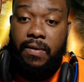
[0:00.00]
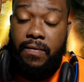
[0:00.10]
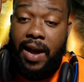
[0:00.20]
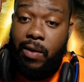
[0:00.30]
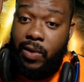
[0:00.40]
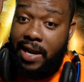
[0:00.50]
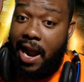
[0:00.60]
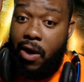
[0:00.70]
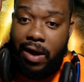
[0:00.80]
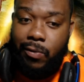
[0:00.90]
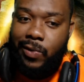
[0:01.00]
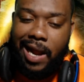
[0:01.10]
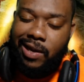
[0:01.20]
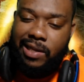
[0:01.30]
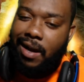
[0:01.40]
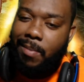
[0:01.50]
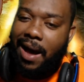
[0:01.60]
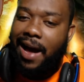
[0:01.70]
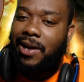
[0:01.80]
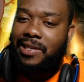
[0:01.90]
fight with Garou. We're not gonna talk
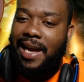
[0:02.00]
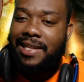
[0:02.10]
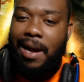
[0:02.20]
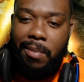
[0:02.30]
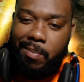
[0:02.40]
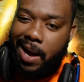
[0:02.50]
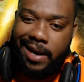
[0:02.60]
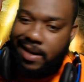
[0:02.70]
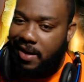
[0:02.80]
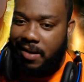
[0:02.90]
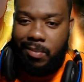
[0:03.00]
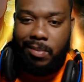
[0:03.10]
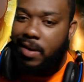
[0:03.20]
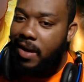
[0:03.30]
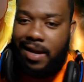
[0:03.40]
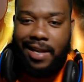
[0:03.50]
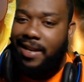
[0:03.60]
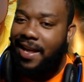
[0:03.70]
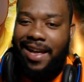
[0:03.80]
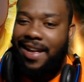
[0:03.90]
about how Saitama bodied him
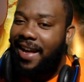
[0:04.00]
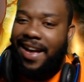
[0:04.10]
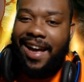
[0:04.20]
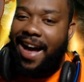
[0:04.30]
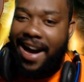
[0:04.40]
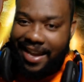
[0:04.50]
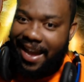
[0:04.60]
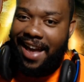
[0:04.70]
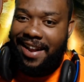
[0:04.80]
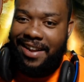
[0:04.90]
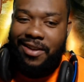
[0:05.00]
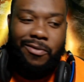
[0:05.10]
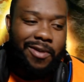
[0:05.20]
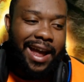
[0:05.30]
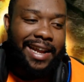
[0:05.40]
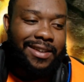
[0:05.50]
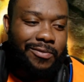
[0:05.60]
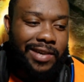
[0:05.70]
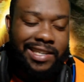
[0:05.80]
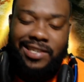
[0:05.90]
again, right?
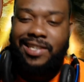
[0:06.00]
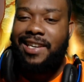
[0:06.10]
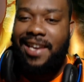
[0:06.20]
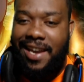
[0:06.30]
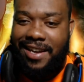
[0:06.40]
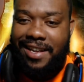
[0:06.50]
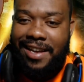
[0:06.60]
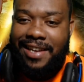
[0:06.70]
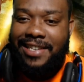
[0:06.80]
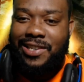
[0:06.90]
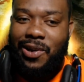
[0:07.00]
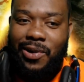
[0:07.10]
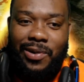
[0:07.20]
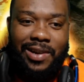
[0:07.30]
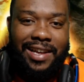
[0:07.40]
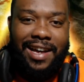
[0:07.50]
With just a kick. So,